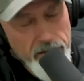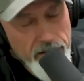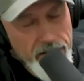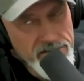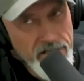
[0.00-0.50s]

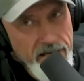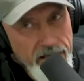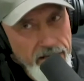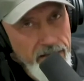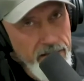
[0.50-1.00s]
isn't
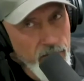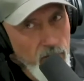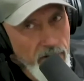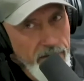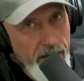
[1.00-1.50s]
he the
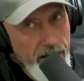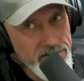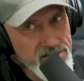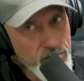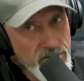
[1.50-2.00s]
one that
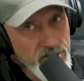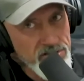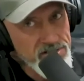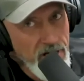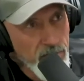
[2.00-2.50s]
switches
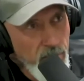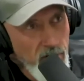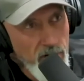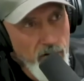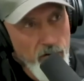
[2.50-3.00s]

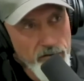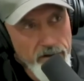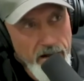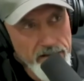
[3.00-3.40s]
southpaw orthodox?